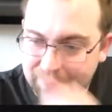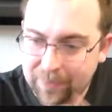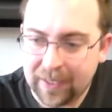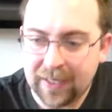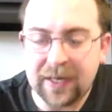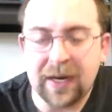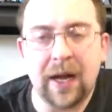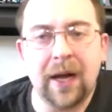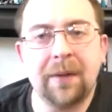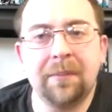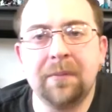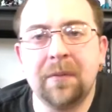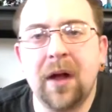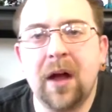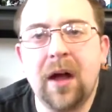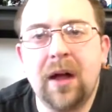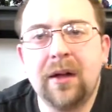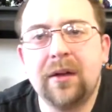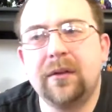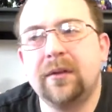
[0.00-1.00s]
but I'm
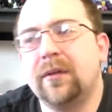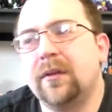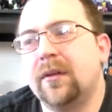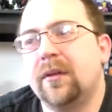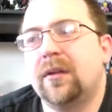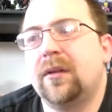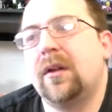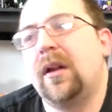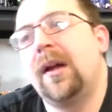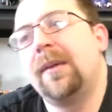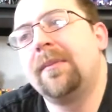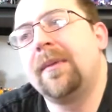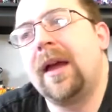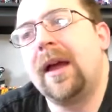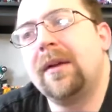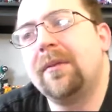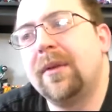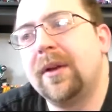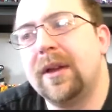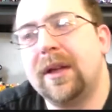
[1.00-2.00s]
not I'm
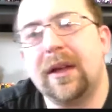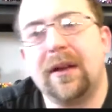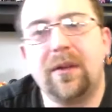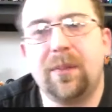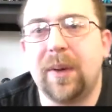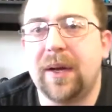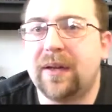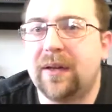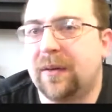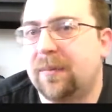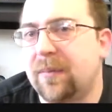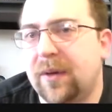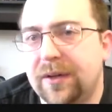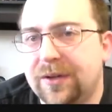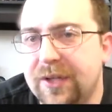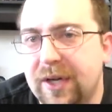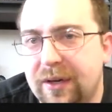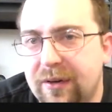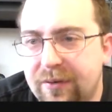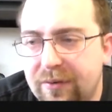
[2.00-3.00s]
not really expecting
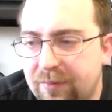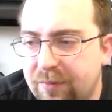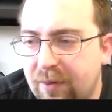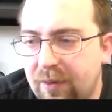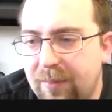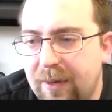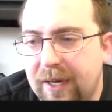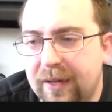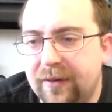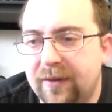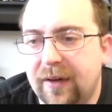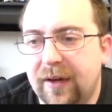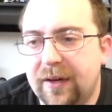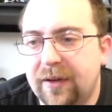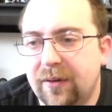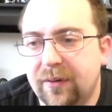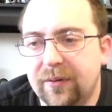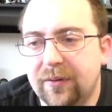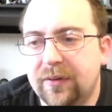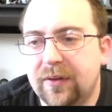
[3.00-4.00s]
much out of the robots.
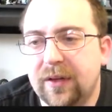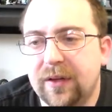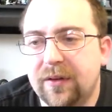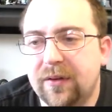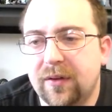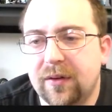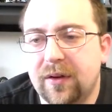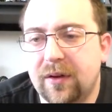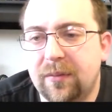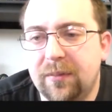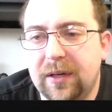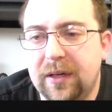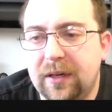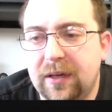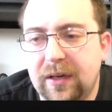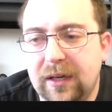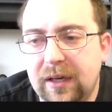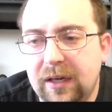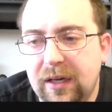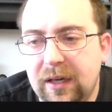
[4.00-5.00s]
I don't think they're going to
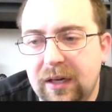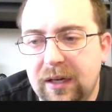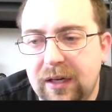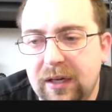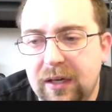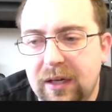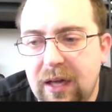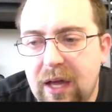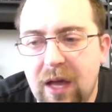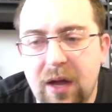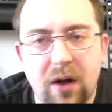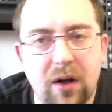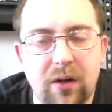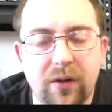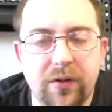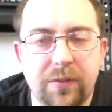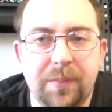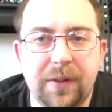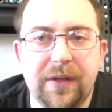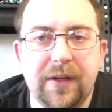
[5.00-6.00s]
be at
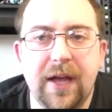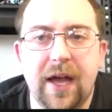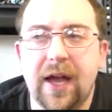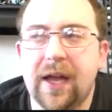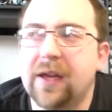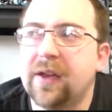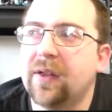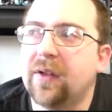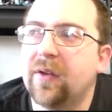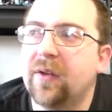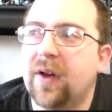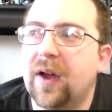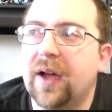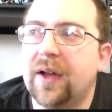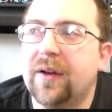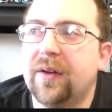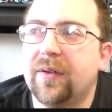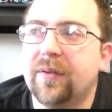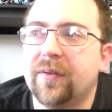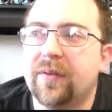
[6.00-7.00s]
all spectacular.
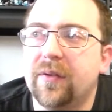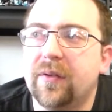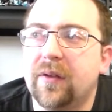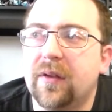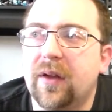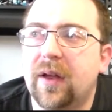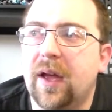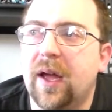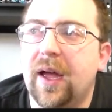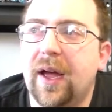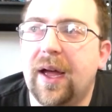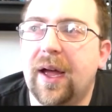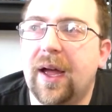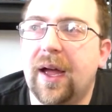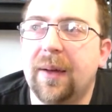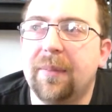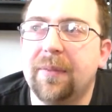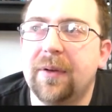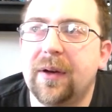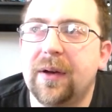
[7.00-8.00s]
I don't.
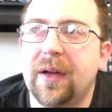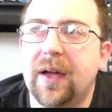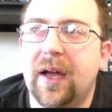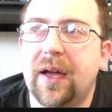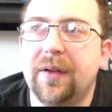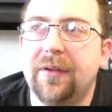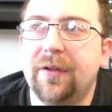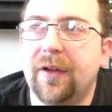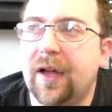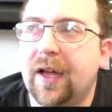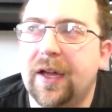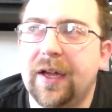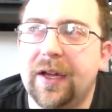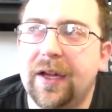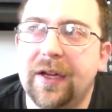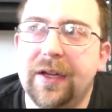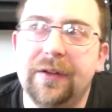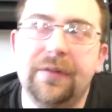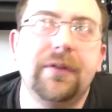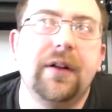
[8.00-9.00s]
I'm gonna. I,
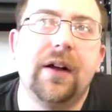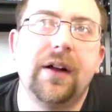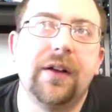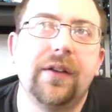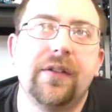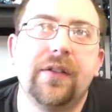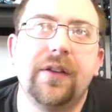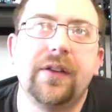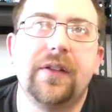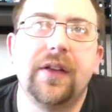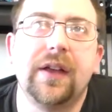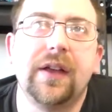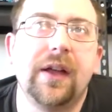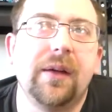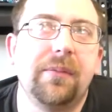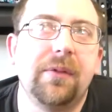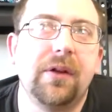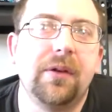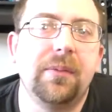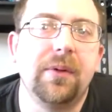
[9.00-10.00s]
I honestly
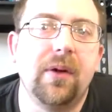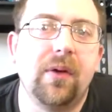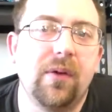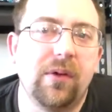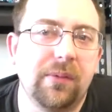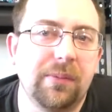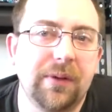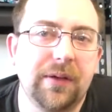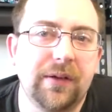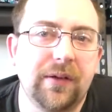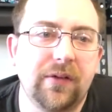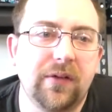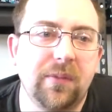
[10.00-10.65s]
think I'm gonna be horribly